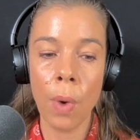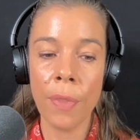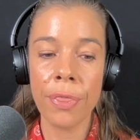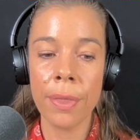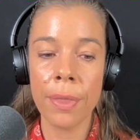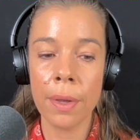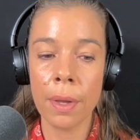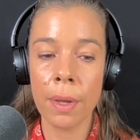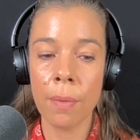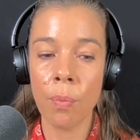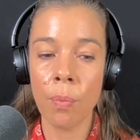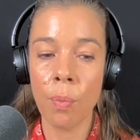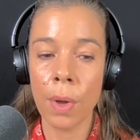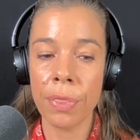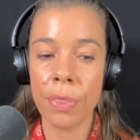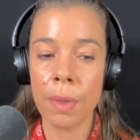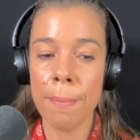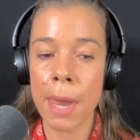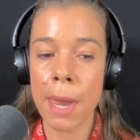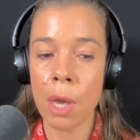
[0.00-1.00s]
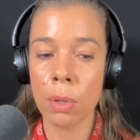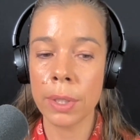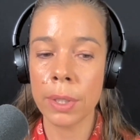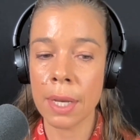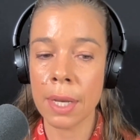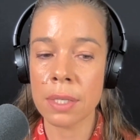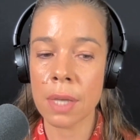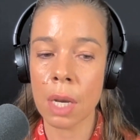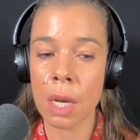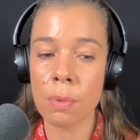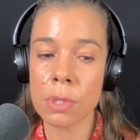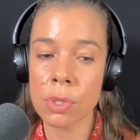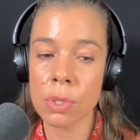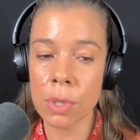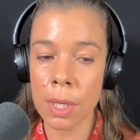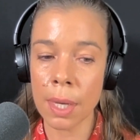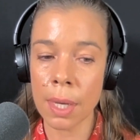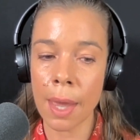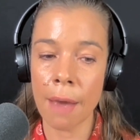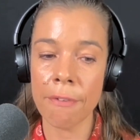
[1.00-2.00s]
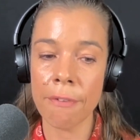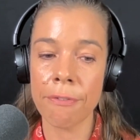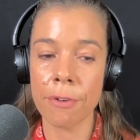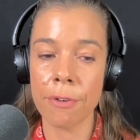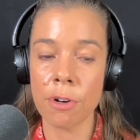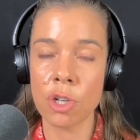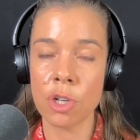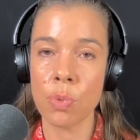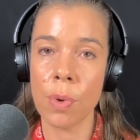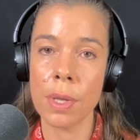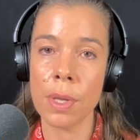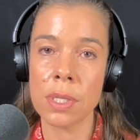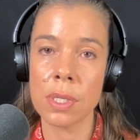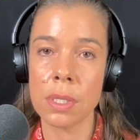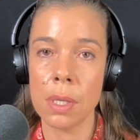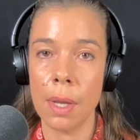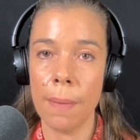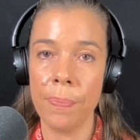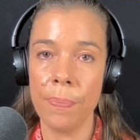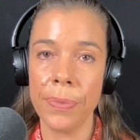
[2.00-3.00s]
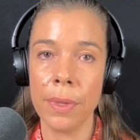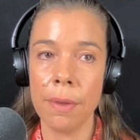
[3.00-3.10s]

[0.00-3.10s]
what the Mayo Clinic study was looking at first was